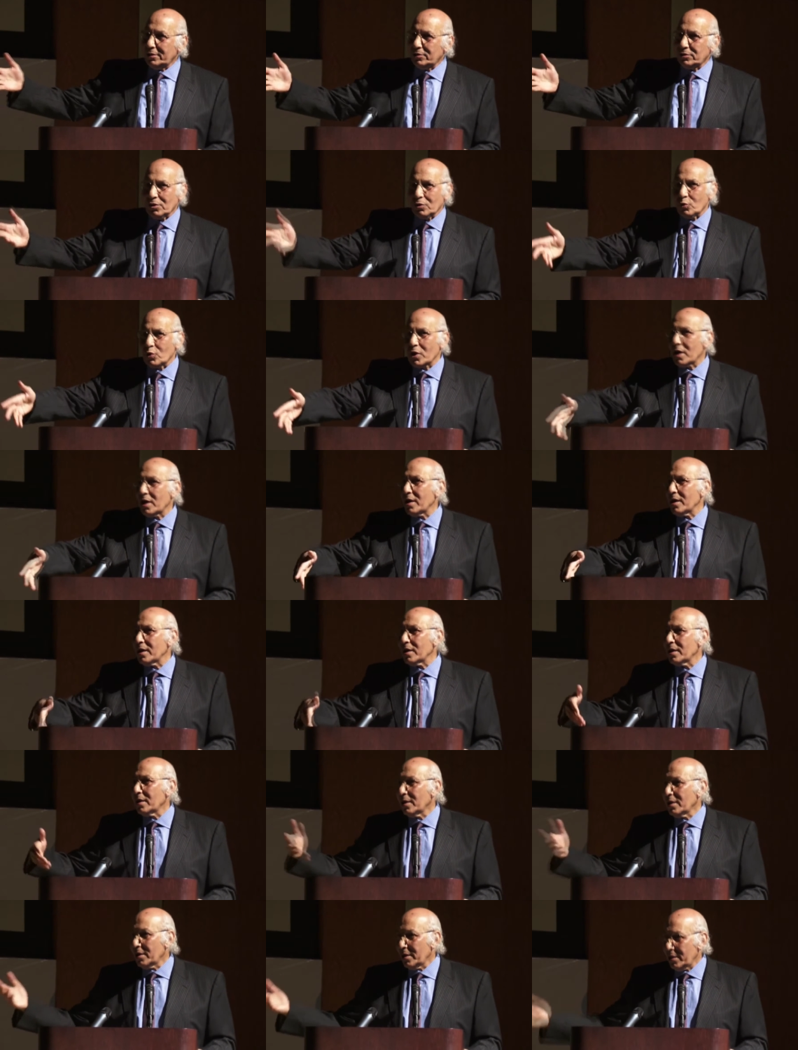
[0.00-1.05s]
Torah,
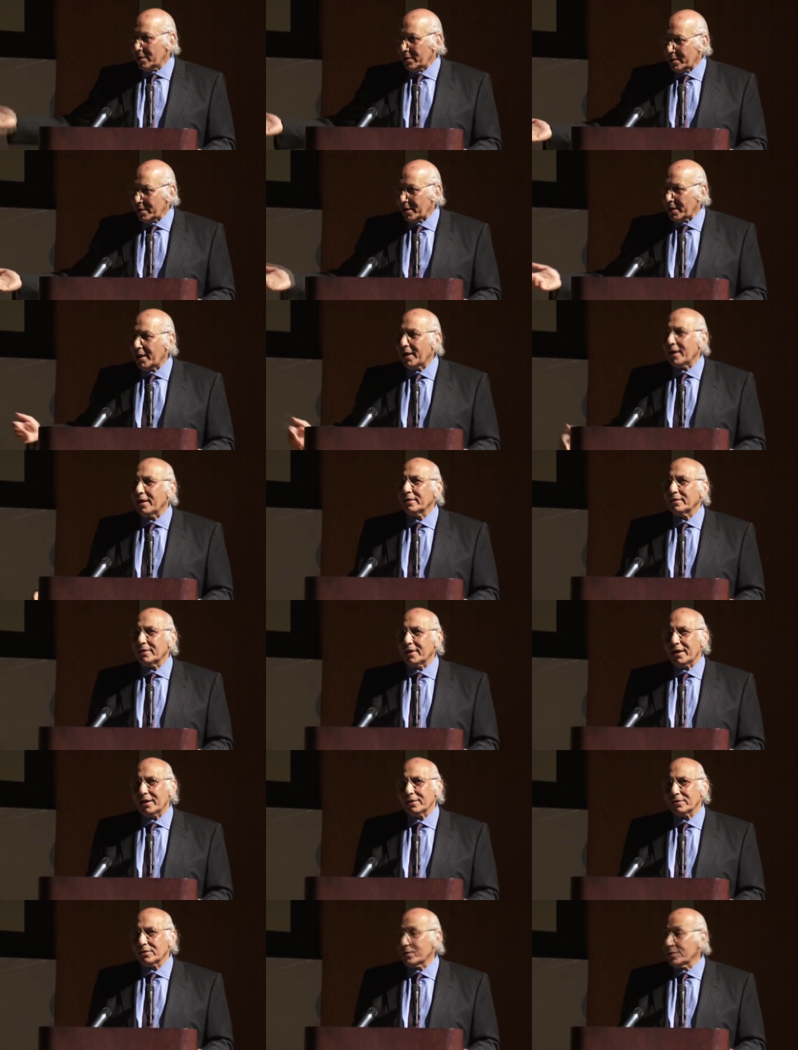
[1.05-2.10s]
uh, and,
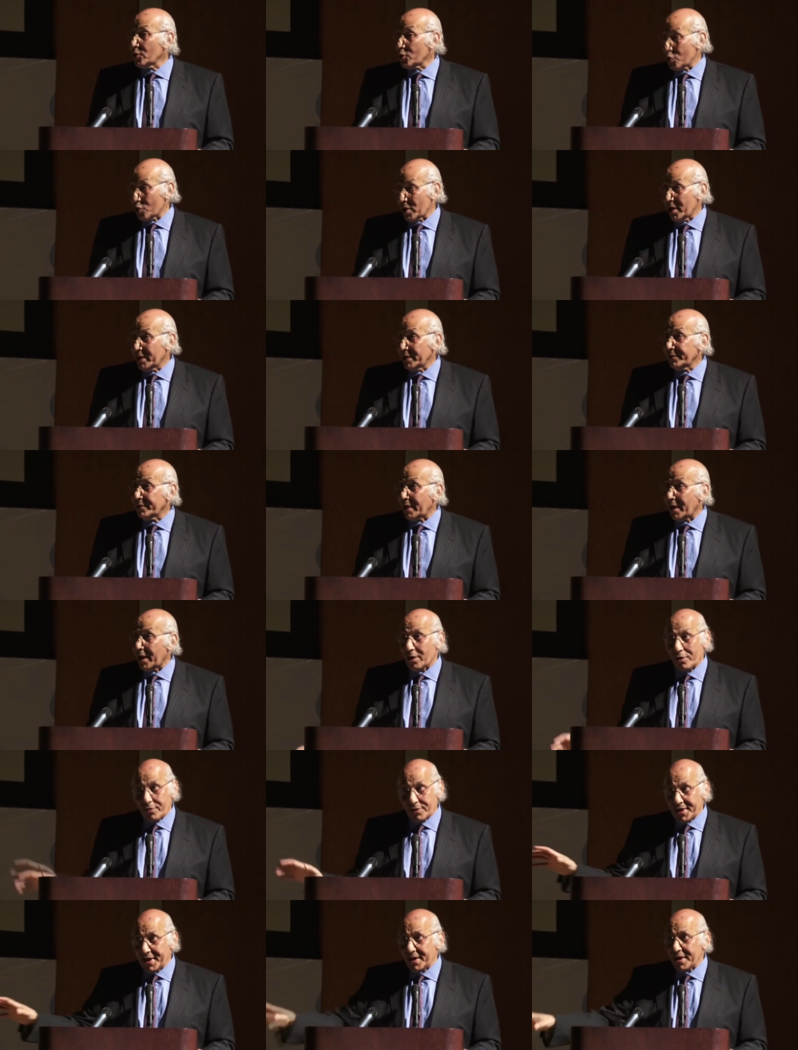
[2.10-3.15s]
and the Quran are
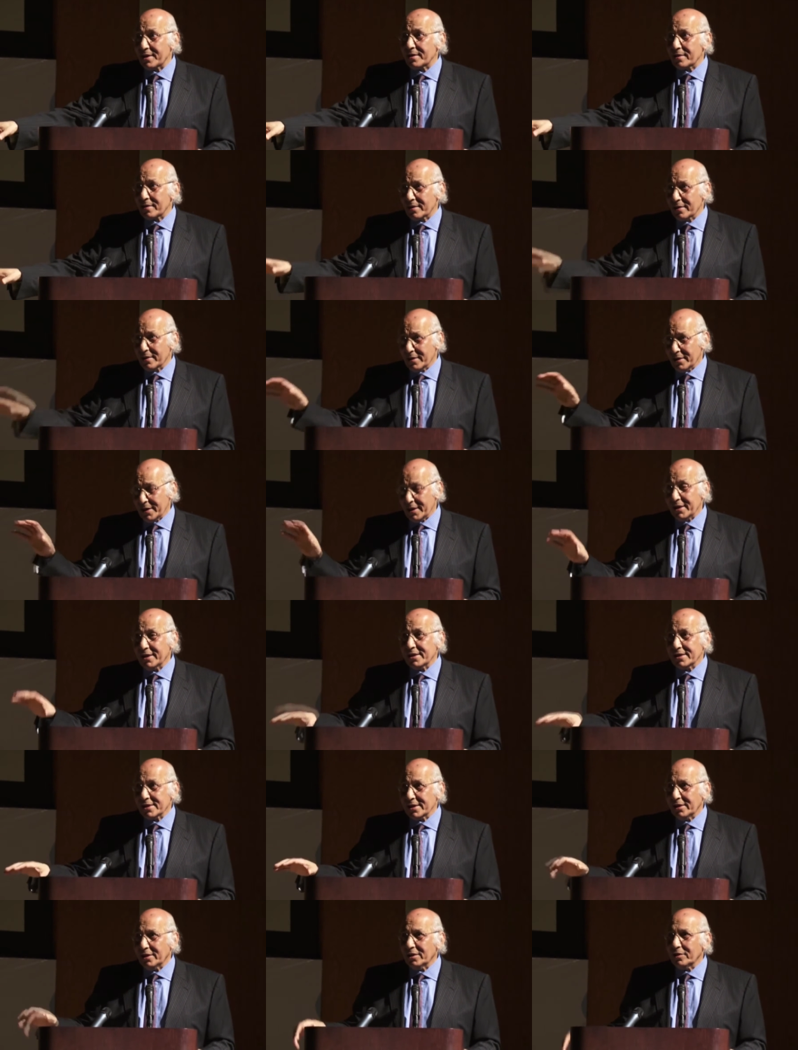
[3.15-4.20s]
there in
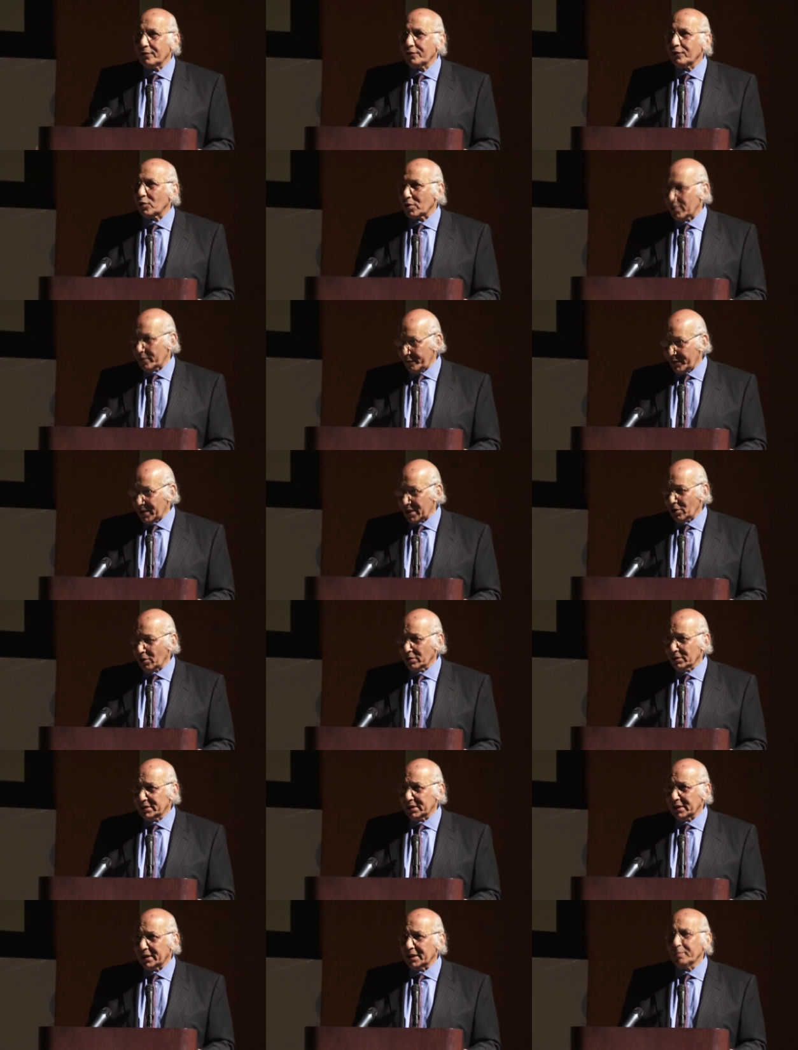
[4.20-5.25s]
his life for a very
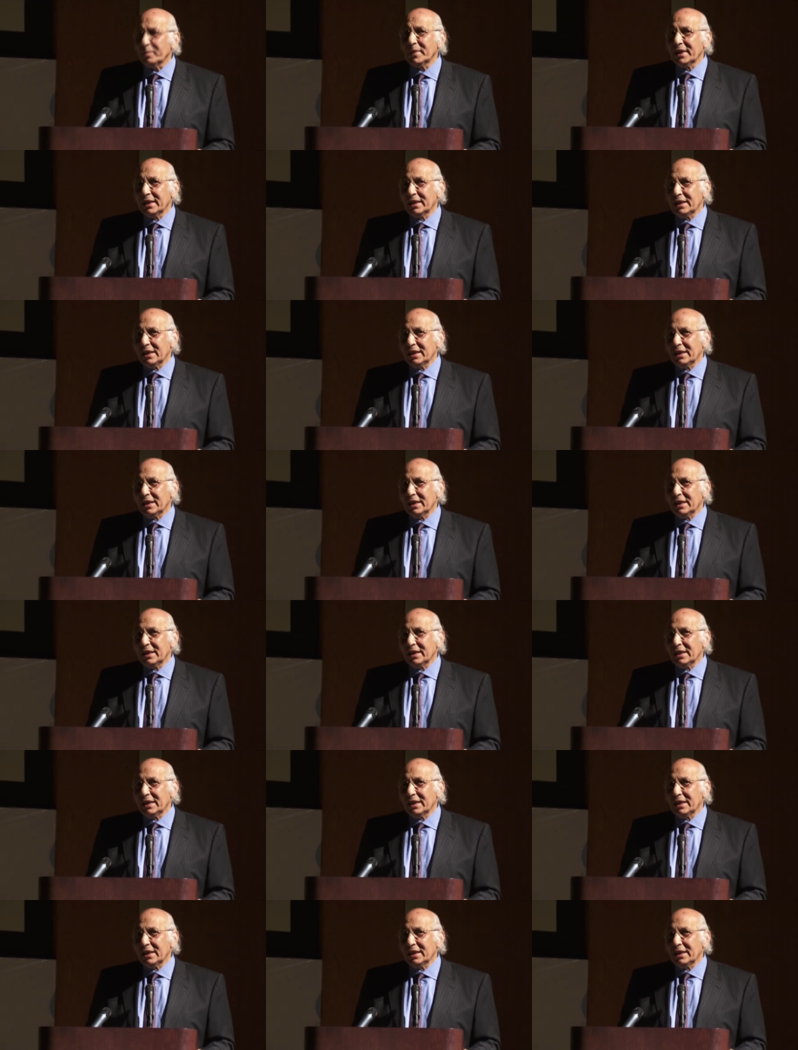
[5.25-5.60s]
long time.